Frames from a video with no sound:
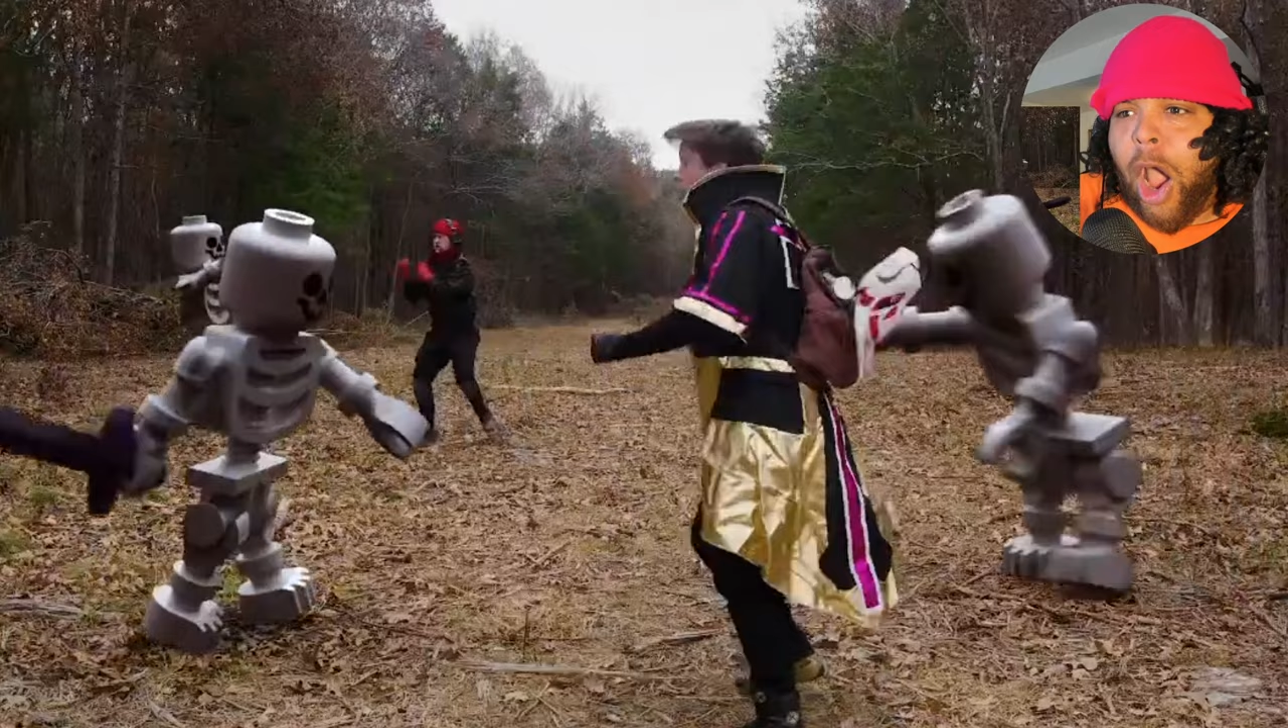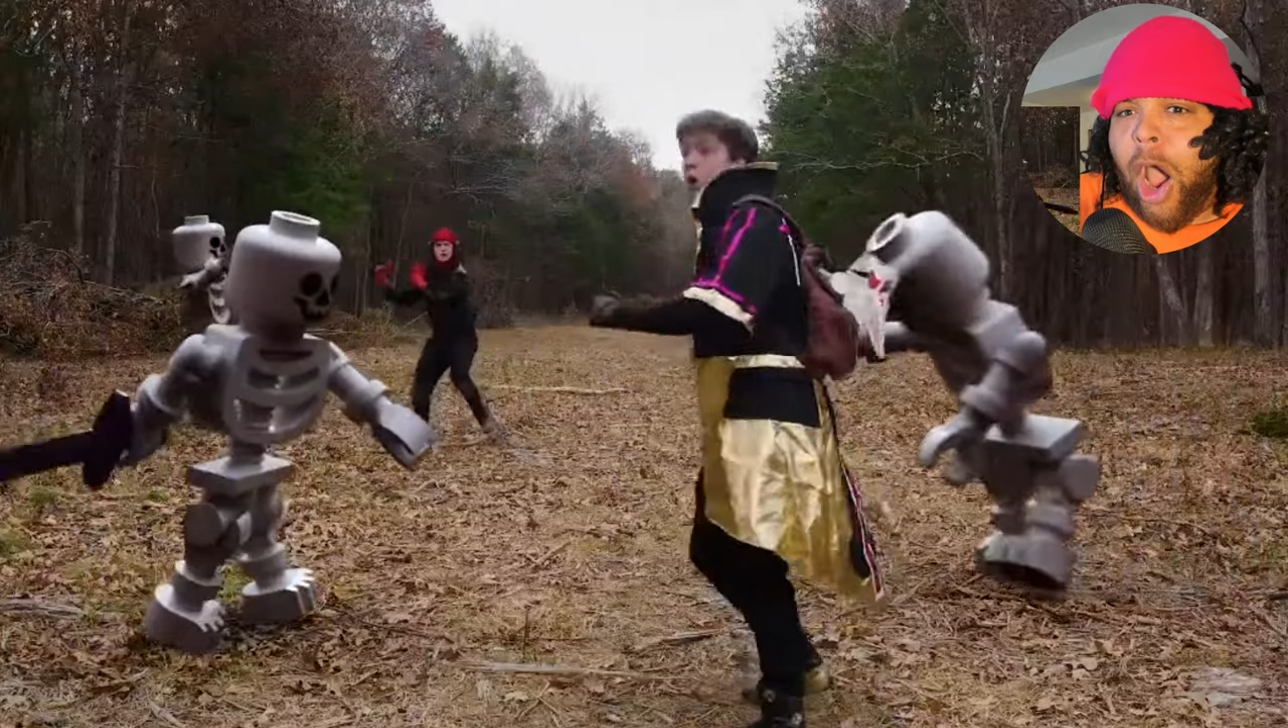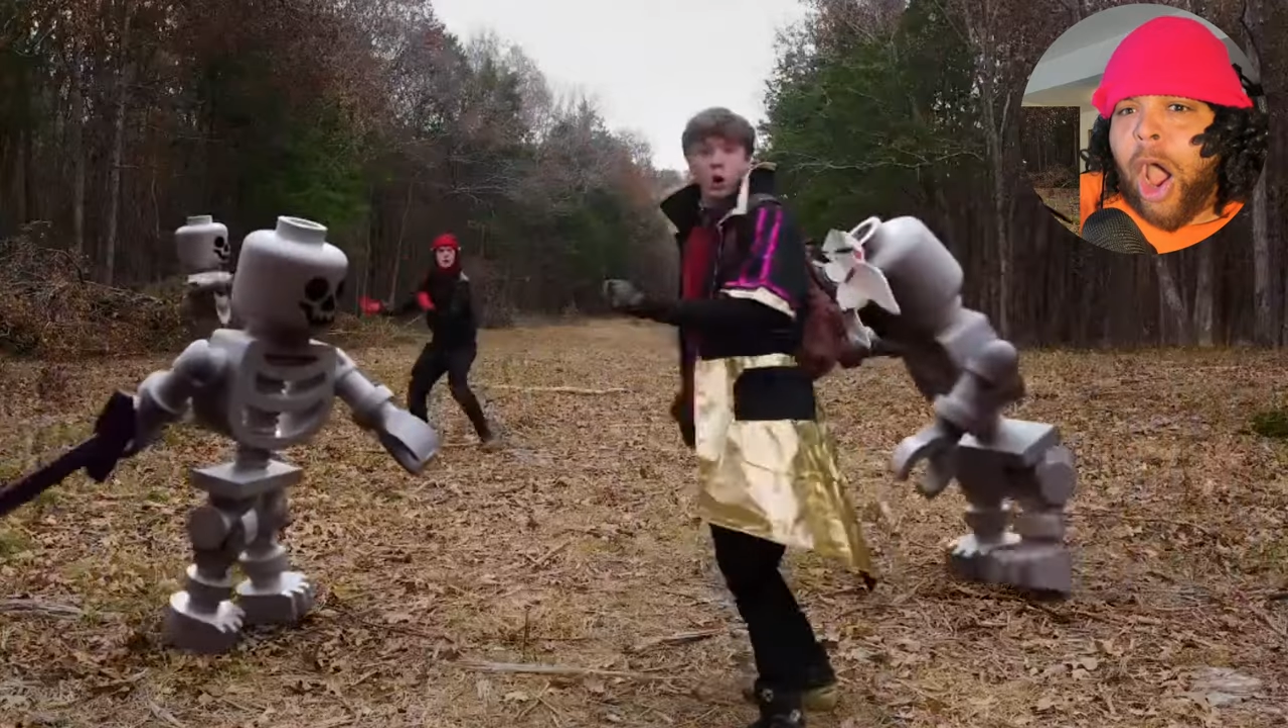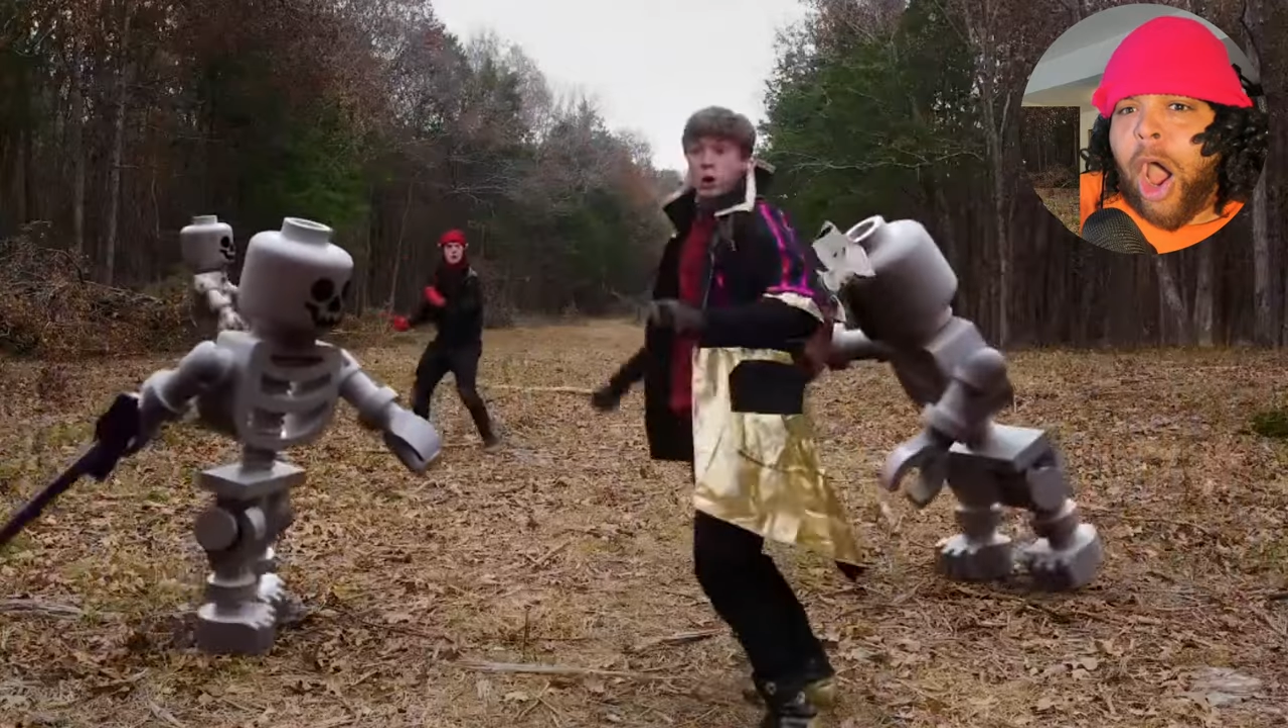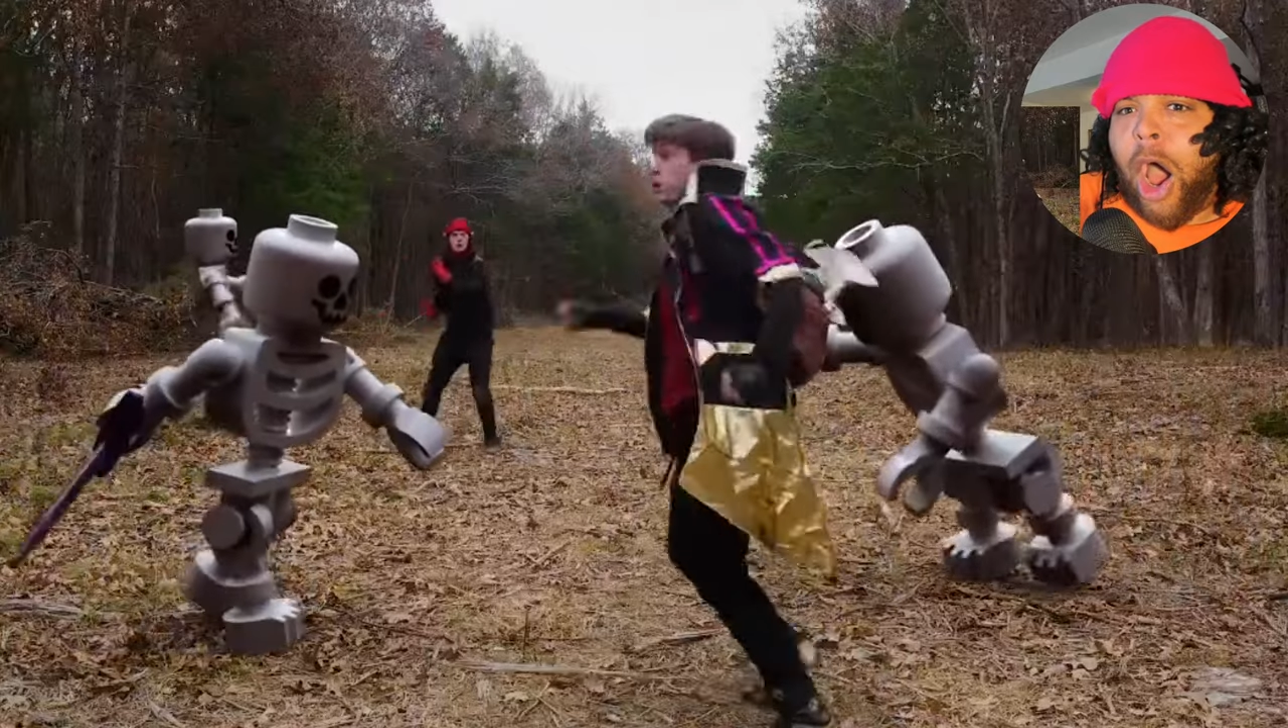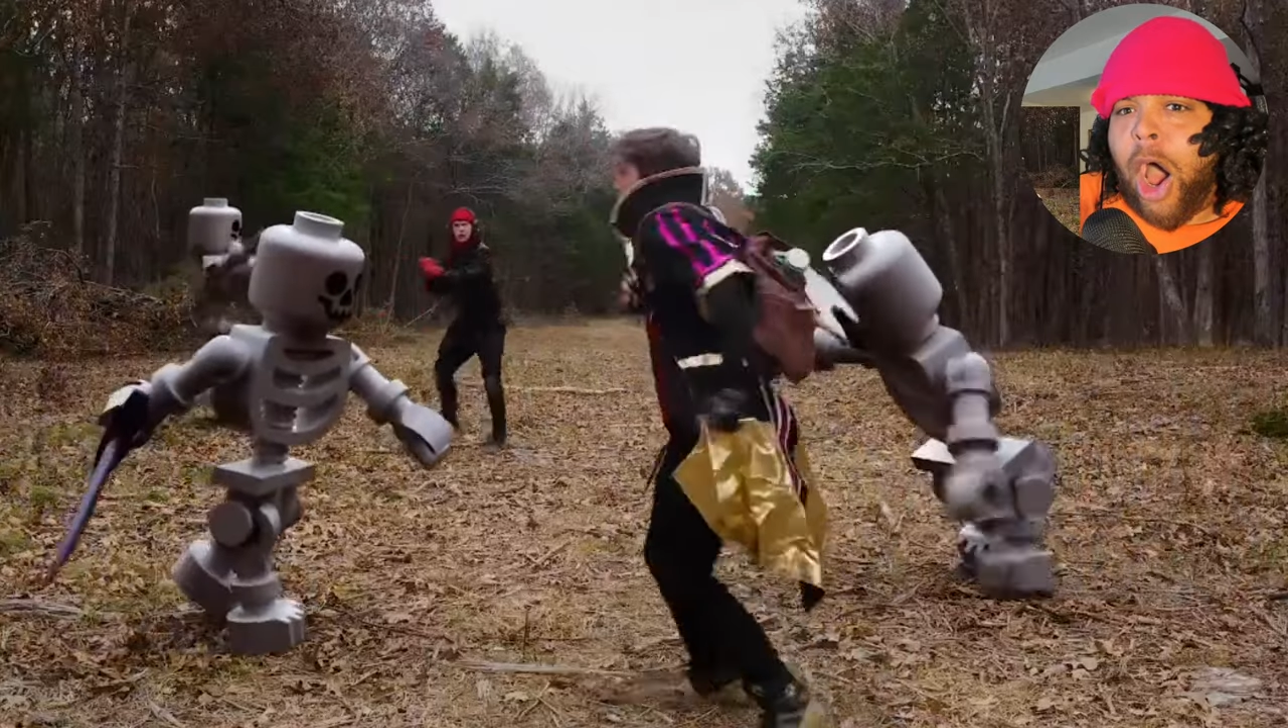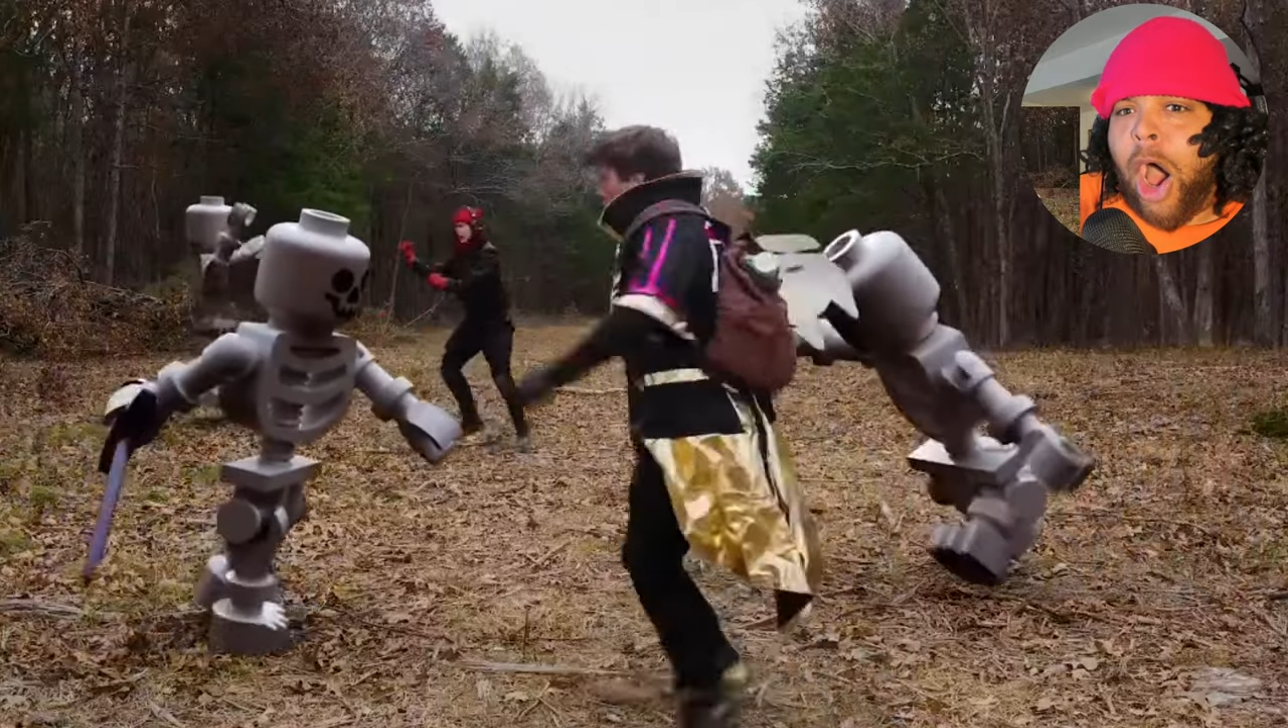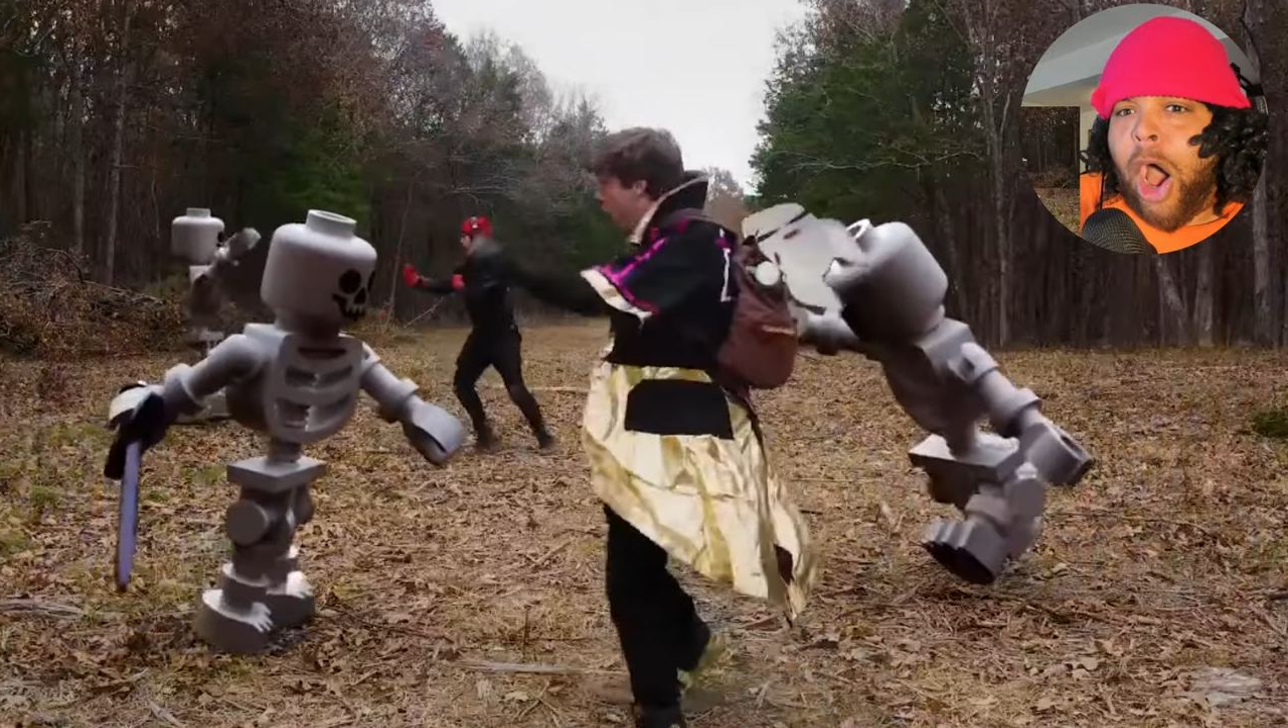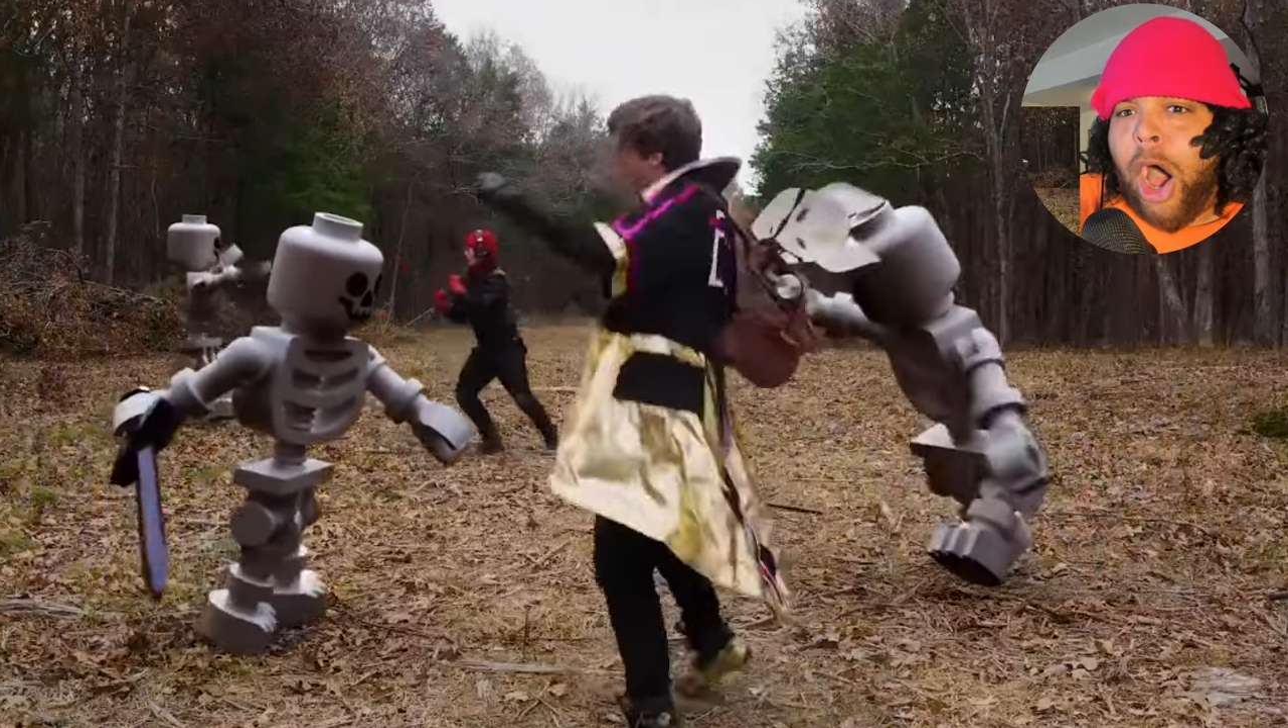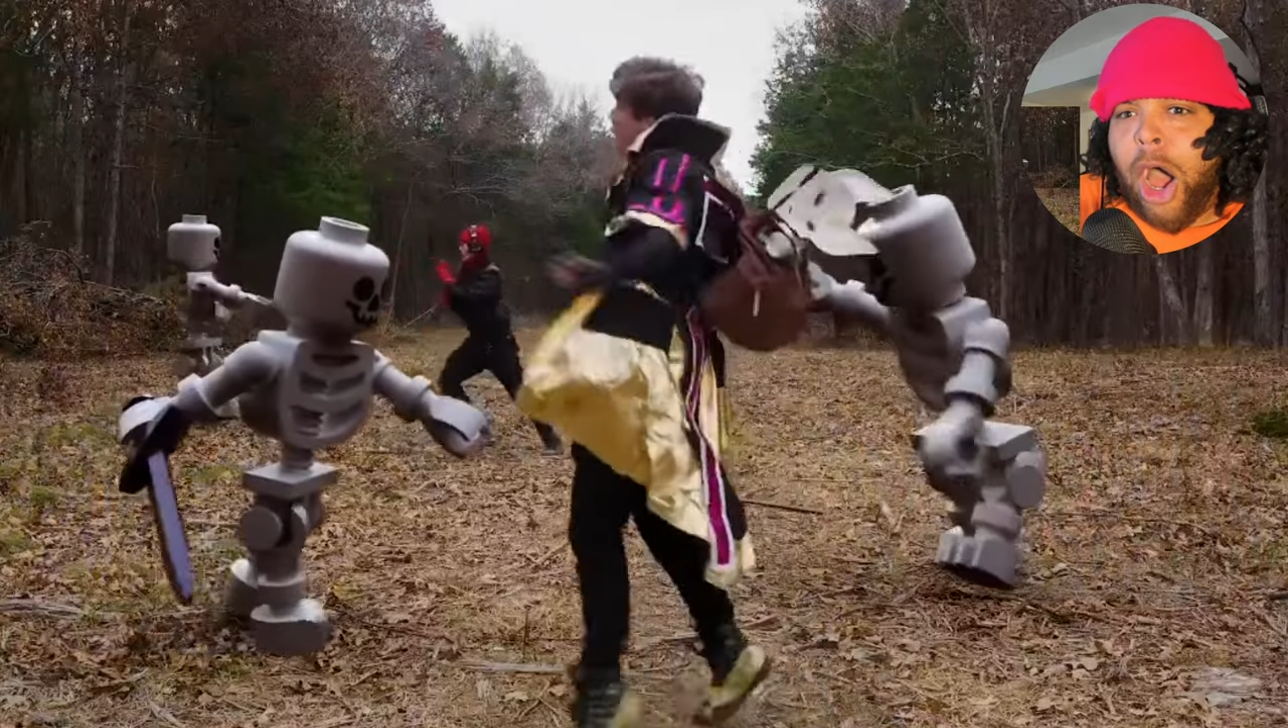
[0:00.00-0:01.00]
Oh.